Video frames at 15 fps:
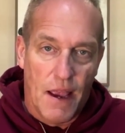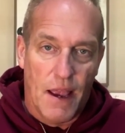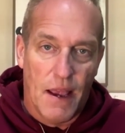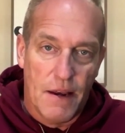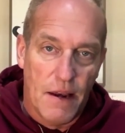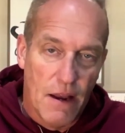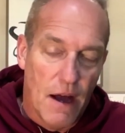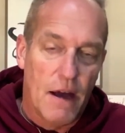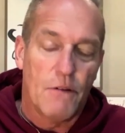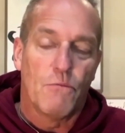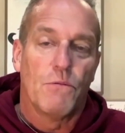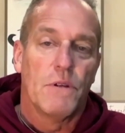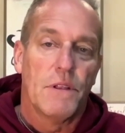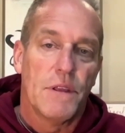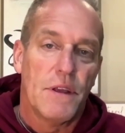and
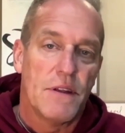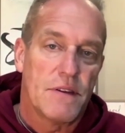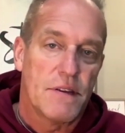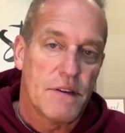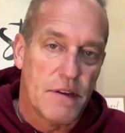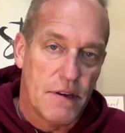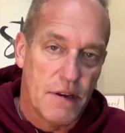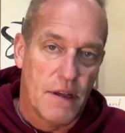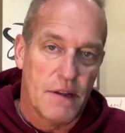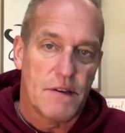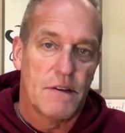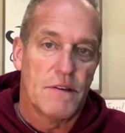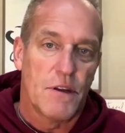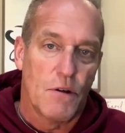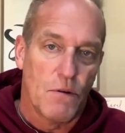not released
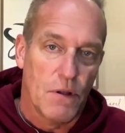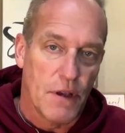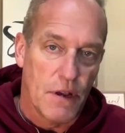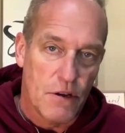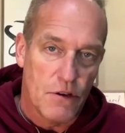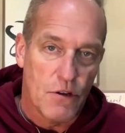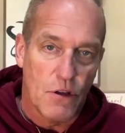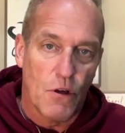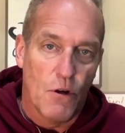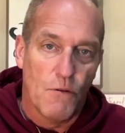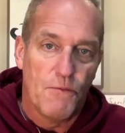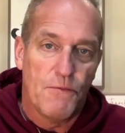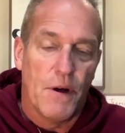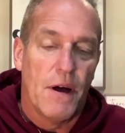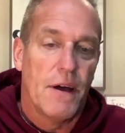necessarily to go
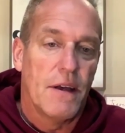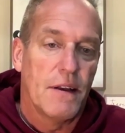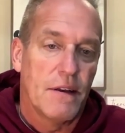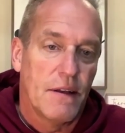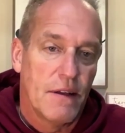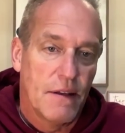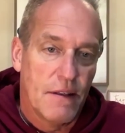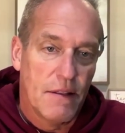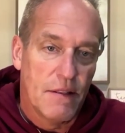find the.